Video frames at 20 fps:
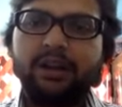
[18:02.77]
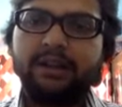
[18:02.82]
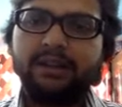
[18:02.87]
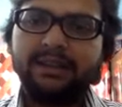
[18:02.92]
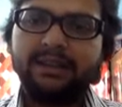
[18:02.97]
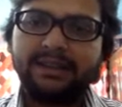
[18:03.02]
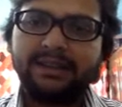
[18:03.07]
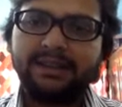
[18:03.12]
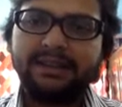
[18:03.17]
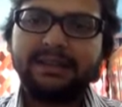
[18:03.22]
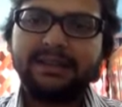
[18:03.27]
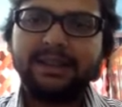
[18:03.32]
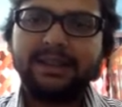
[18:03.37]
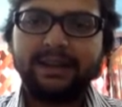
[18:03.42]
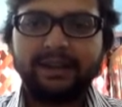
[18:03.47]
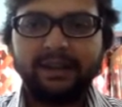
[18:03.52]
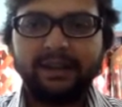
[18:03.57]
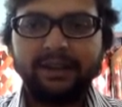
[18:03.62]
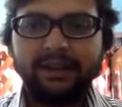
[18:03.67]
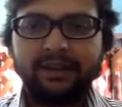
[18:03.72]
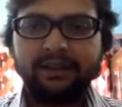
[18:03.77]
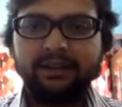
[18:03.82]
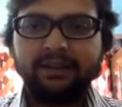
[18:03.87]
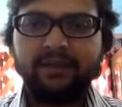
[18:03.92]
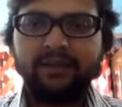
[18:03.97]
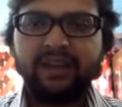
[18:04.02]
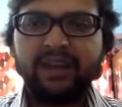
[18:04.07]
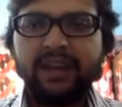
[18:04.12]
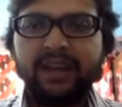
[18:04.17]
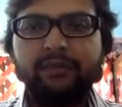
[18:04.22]
this directory.
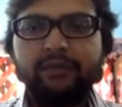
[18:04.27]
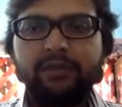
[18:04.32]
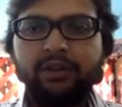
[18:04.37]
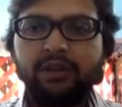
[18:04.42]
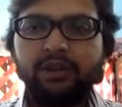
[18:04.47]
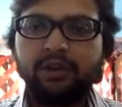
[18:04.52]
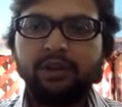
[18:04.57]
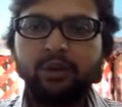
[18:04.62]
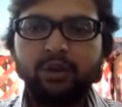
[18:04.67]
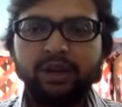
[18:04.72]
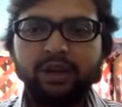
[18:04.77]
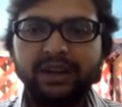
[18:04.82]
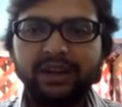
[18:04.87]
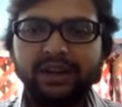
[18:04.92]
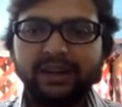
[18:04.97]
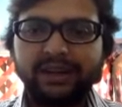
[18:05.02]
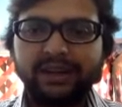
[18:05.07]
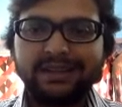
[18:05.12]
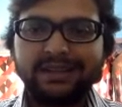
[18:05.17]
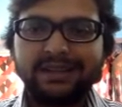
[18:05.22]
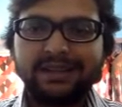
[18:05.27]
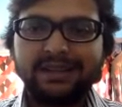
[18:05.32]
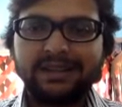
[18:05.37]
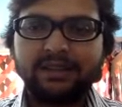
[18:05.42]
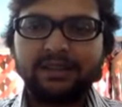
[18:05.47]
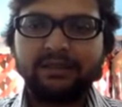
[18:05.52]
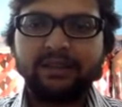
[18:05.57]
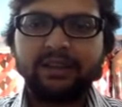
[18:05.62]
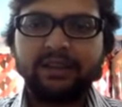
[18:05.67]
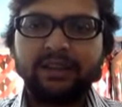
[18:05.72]
We have two directories
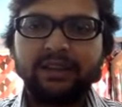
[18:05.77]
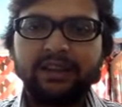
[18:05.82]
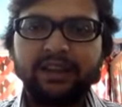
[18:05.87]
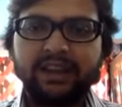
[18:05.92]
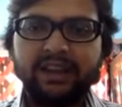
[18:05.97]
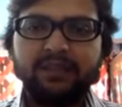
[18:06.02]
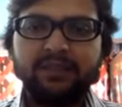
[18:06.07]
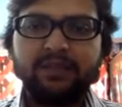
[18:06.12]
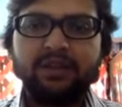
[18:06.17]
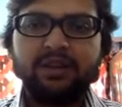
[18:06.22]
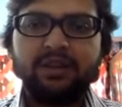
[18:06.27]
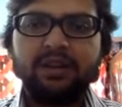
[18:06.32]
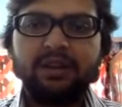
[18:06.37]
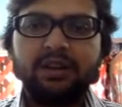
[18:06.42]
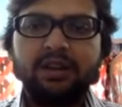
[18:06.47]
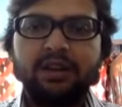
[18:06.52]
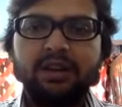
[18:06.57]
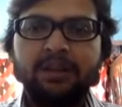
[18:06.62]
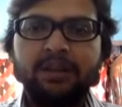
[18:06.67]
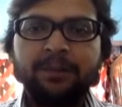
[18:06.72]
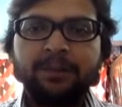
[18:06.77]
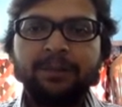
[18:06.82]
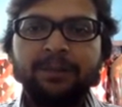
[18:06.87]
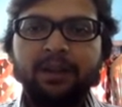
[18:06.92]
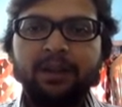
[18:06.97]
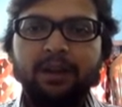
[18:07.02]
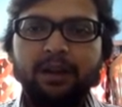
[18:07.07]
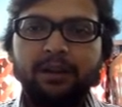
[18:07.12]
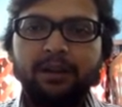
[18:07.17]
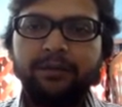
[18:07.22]
here with the name.
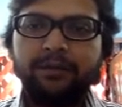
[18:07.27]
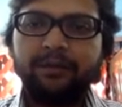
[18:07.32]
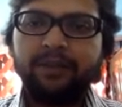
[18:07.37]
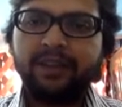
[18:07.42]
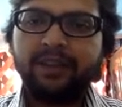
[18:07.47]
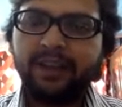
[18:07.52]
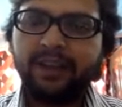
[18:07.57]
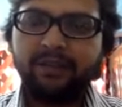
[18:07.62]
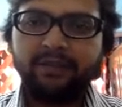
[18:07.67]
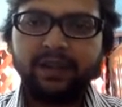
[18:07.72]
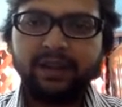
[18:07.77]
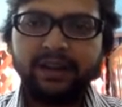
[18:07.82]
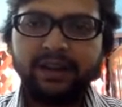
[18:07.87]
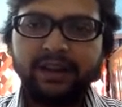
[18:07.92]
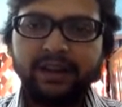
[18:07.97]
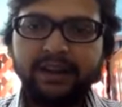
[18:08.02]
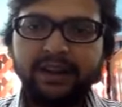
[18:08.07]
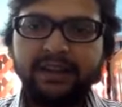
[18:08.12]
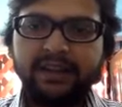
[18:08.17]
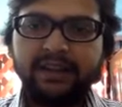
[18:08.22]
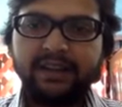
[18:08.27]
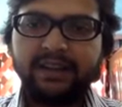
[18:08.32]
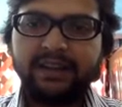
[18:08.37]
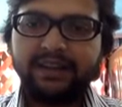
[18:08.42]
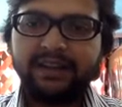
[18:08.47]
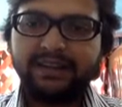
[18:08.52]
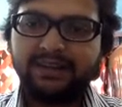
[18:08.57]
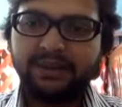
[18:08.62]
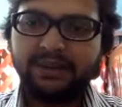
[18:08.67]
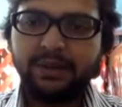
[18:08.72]
We have one directory
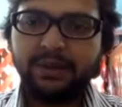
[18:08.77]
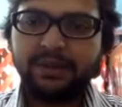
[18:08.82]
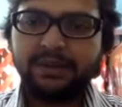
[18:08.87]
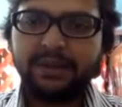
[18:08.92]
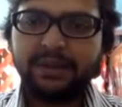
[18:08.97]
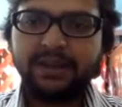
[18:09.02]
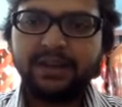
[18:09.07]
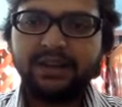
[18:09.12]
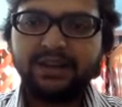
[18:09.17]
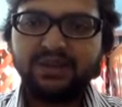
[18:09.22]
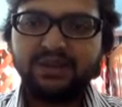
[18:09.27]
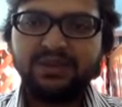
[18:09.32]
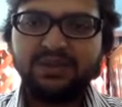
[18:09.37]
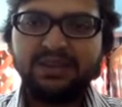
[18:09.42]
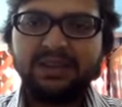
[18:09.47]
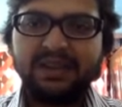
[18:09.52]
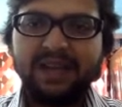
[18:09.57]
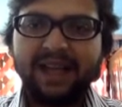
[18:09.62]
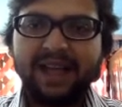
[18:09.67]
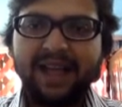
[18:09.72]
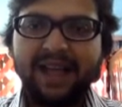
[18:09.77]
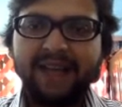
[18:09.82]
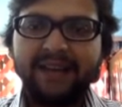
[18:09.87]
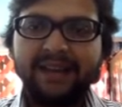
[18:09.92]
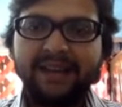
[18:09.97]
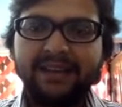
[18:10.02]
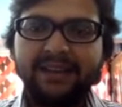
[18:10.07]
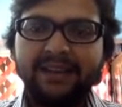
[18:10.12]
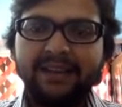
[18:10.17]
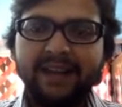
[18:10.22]
that is USR, user, and
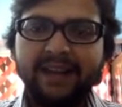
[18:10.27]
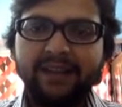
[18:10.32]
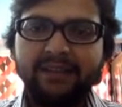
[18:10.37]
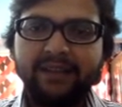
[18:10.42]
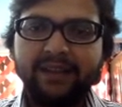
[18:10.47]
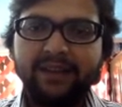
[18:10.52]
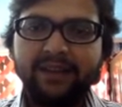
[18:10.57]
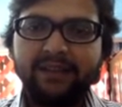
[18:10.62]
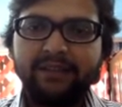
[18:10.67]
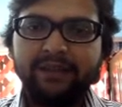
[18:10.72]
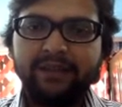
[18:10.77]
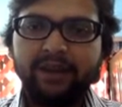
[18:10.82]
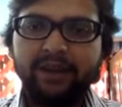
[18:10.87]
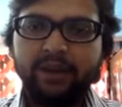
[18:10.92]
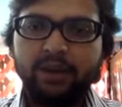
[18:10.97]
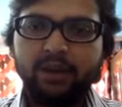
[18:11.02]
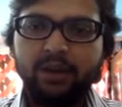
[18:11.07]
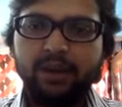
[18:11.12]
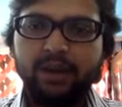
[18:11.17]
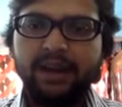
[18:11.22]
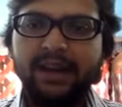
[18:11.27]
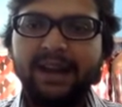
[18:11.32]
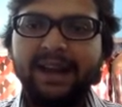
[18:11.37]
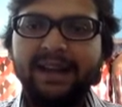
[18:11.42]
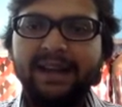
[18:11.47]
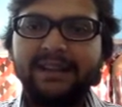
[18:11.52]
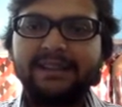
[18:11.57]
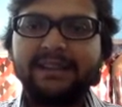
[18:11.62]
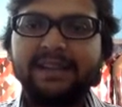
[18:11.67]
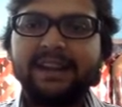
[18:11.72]
in that we have one local,
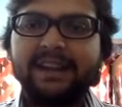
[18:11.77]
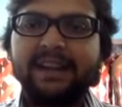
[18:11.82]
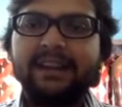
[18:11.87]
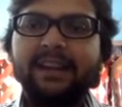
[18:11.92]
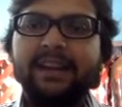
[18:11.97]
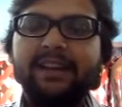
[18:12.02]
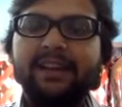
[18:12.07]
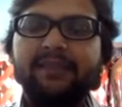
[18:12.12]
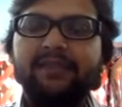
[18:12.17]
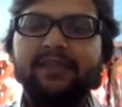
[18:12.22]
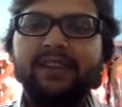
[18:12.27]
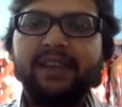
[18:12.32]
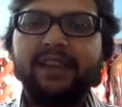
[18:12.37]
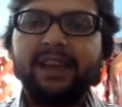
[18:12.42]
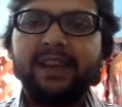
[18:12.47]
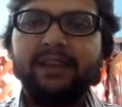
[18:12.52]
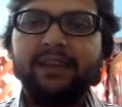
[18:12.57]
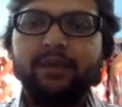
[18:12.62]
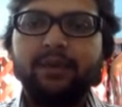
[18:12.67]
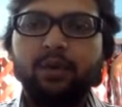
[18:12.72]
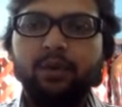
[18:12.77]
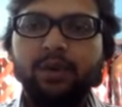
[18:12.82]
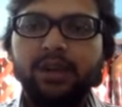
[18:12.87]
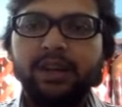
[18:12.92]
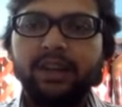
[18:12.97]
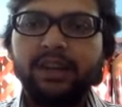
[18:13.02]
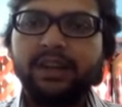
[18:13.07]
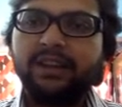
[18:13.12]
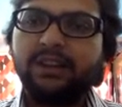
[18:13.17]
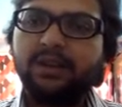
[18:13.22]
and second we have
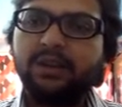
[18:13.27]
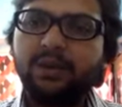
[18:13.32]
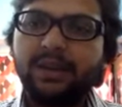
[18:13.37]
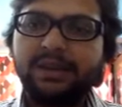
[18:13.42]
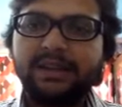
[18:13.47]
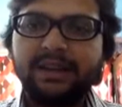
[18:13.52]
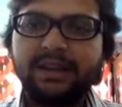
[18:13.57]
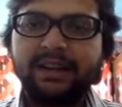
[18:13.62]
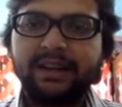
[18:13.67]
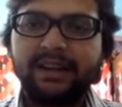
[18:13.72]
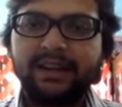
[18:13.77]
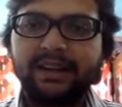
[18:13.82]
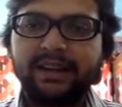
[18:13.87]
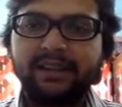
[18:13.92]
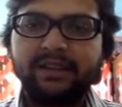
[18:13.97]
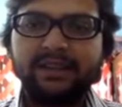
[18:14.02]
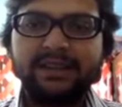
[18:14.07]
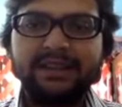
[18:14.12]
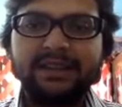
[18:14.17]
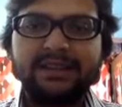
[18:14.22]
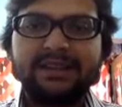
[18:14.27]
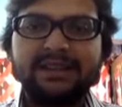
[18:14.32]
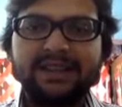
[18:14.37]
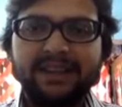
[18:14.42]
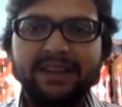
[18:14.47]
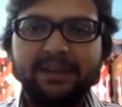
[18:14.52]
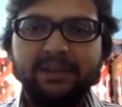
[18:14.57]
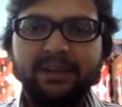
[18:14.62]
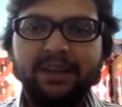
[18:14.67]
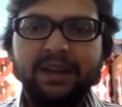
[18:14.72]
only USR directory which is
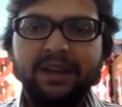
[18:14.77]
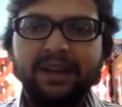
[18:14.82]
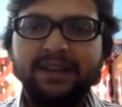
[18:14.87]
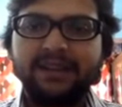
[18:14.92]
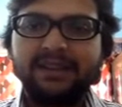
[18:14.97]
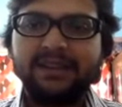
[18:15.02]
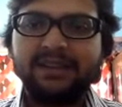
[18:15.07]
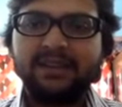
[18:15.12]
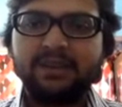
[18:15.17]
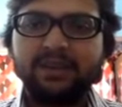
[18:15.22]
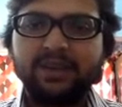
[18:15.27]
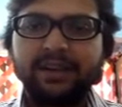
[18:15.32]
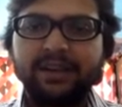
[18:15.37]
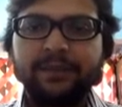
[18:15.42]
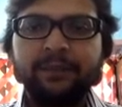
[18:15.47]
same like this only.